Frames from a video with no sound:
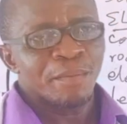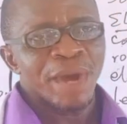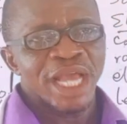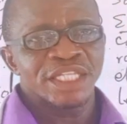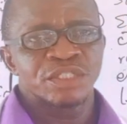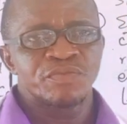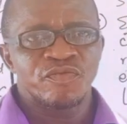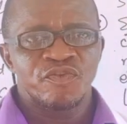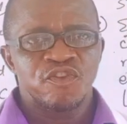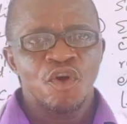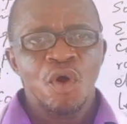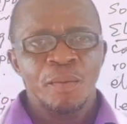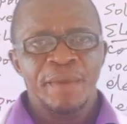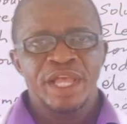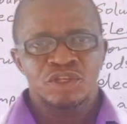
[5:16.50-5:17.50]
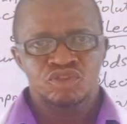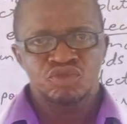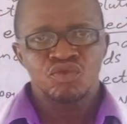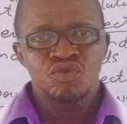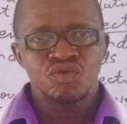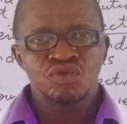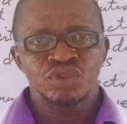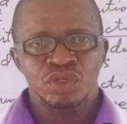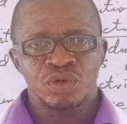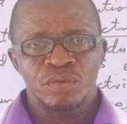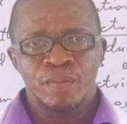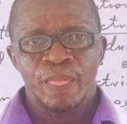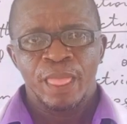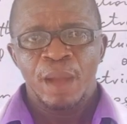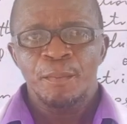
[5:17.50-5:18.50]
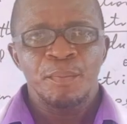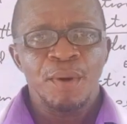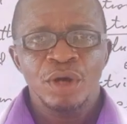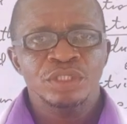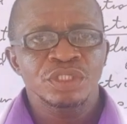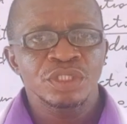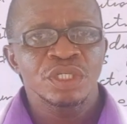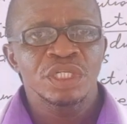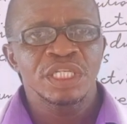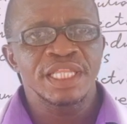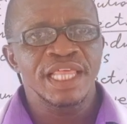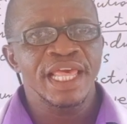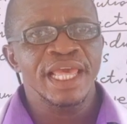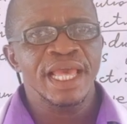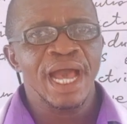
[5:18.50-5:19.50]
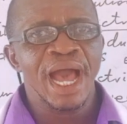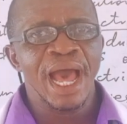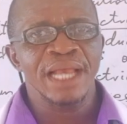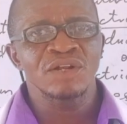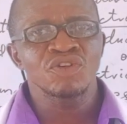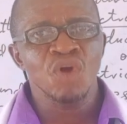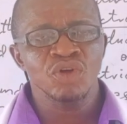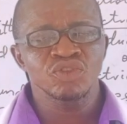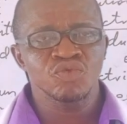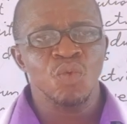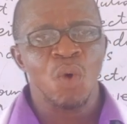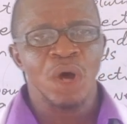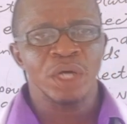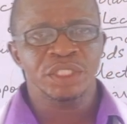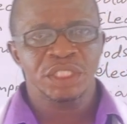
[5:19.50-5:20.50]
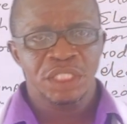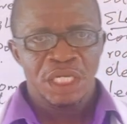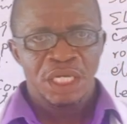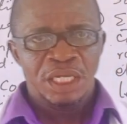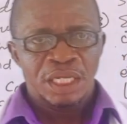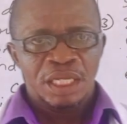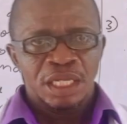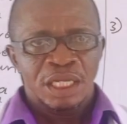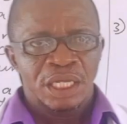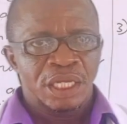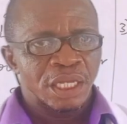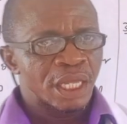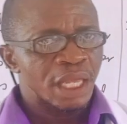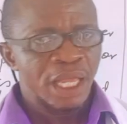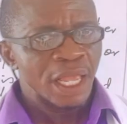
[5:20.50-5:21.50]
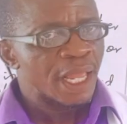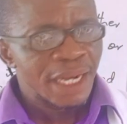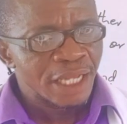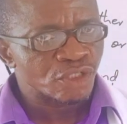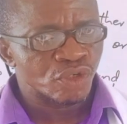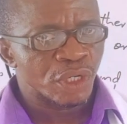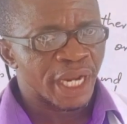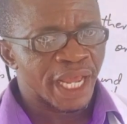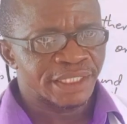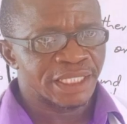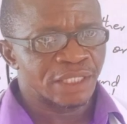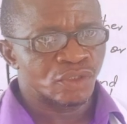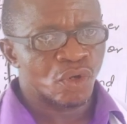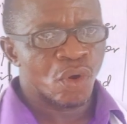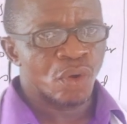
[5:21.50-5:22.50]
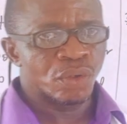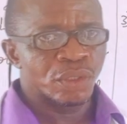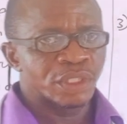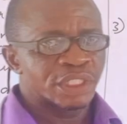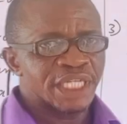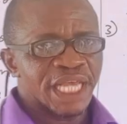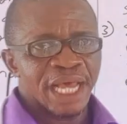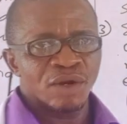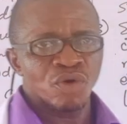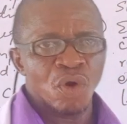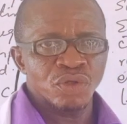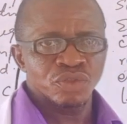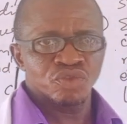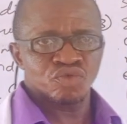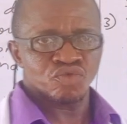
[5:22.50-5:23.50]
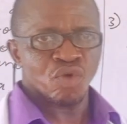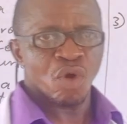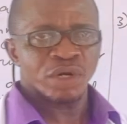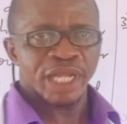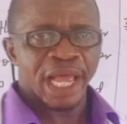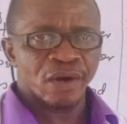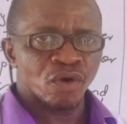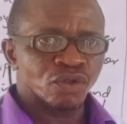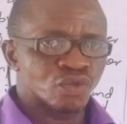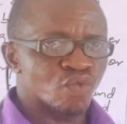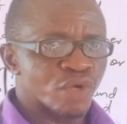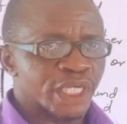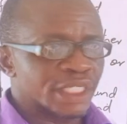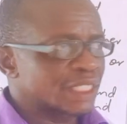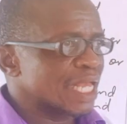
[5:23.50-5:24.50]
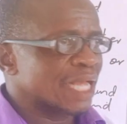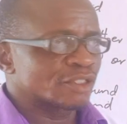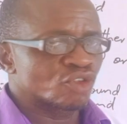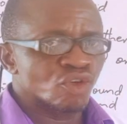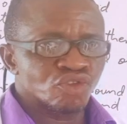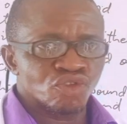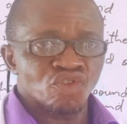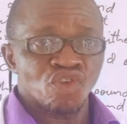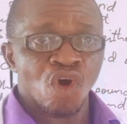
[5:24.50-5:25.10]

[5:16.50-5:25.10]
might form a solution, but they are not what? Electrolyte at all. They are not strong, they are not weak, they are just